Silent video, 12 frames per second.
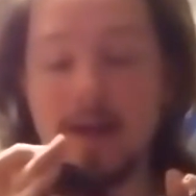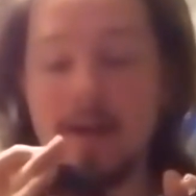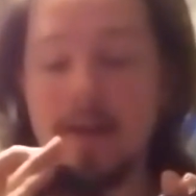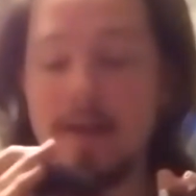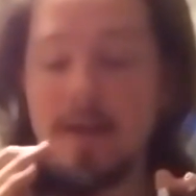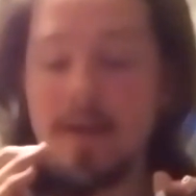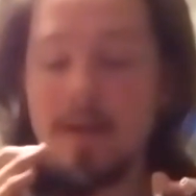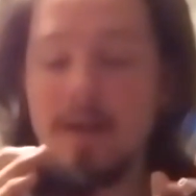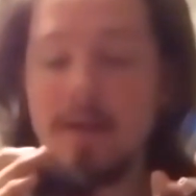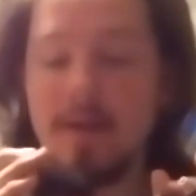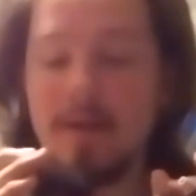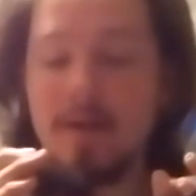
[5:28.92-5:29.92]
that.
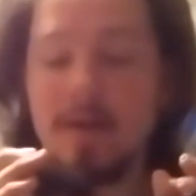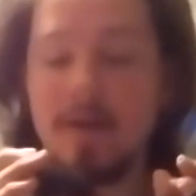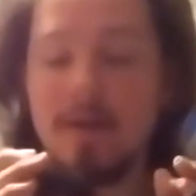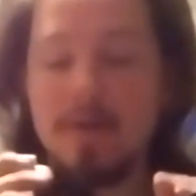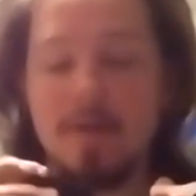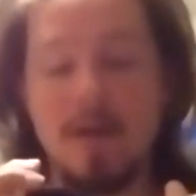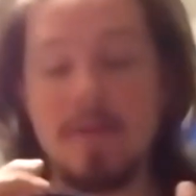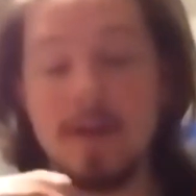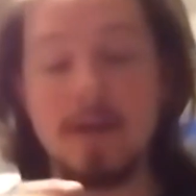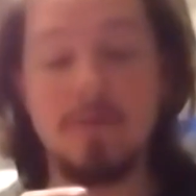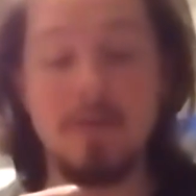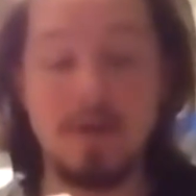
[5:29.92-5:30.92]
I
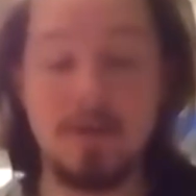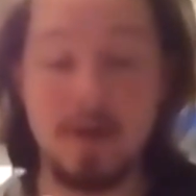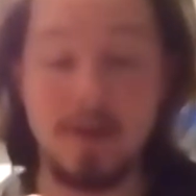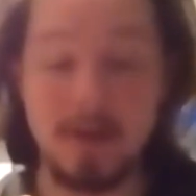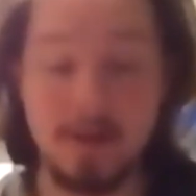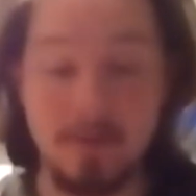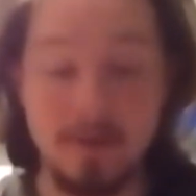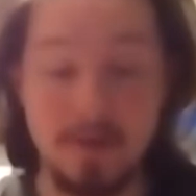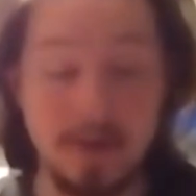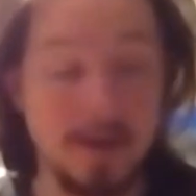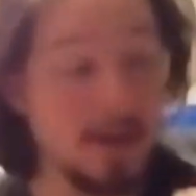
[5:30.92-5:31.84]
think one. I think we'll only